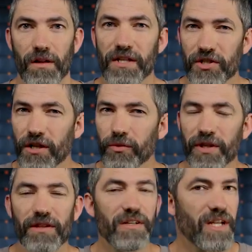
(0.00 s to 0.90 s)
Let's start
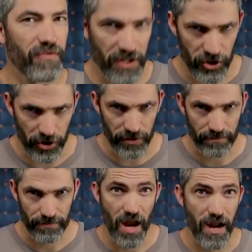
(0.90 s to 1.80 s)
with a definition.
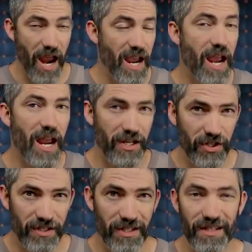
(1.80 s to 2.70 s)
An AI
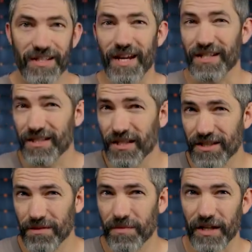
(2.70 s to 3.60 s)
agent is a
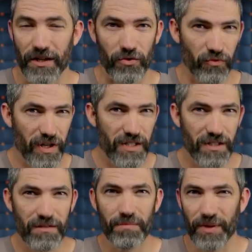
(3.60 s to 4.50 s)
system that can
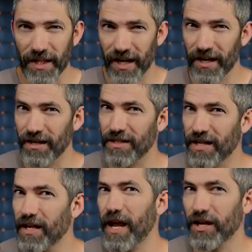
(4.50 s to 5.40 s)
reason, plan, and
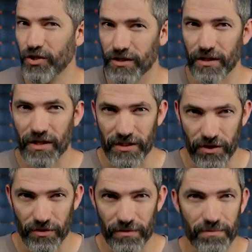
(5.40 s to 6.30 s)
take actions on its
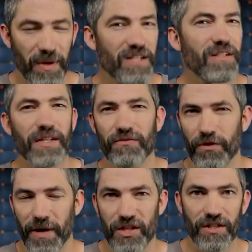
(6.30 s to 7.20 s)
own based on
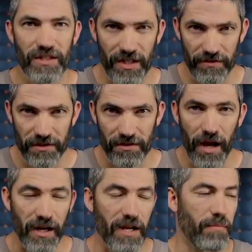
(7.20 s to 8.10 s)
information it's given.
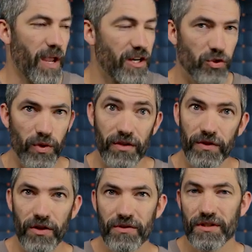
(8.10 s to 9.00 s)
It can manage
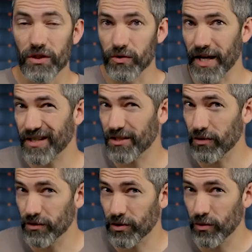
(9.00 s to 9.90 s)
workflows, use
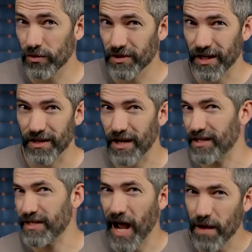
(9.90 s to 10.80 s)
external tools, and
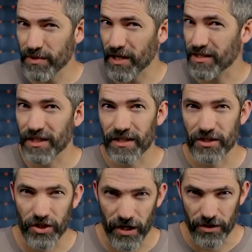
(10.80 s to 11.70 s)
adapt as things
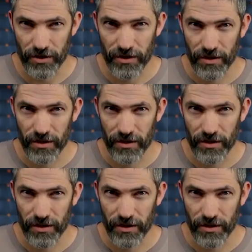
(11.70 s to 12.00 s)
change.